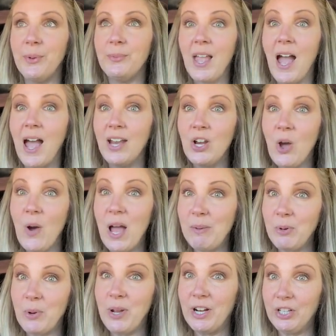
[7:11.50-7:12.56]
I know
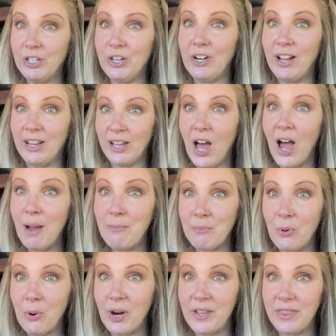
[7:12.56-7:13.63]
I'm going to learn a lot
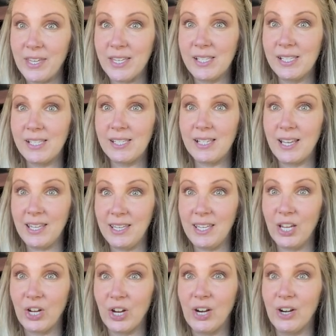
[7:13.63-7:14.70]
more this
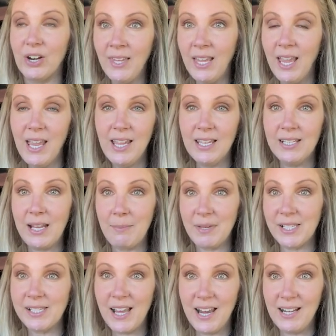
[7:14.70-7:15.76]
year, and I'm
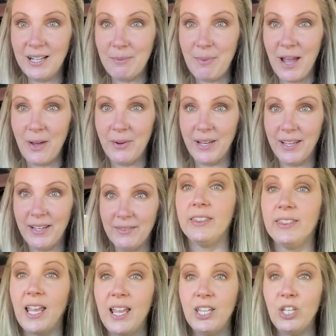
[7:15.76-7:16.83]
excited about it.
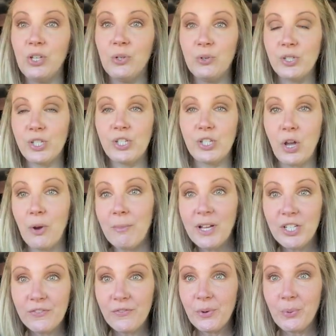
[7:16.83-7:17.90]
Thank you so
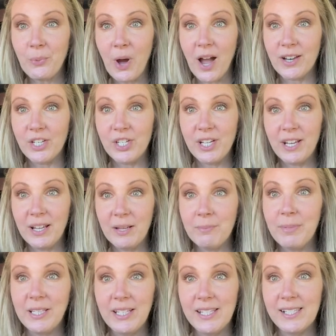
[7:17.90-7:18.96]
much for watching.
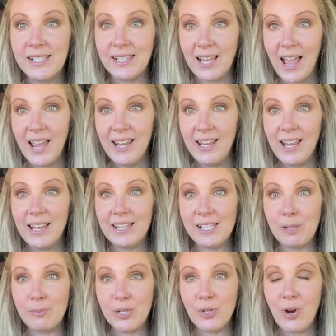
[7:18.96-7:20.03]
Please like and
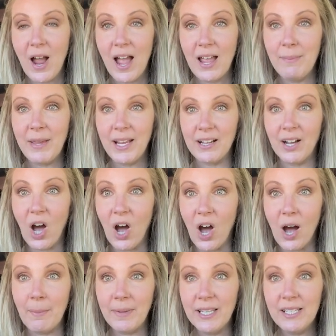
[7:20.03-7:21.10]
subscribe and
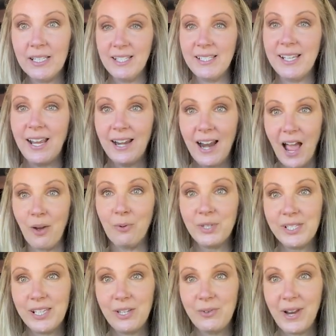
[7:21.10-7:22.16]
comment, and I will
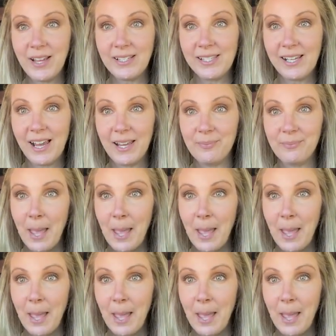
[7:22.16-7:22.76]
see you next time.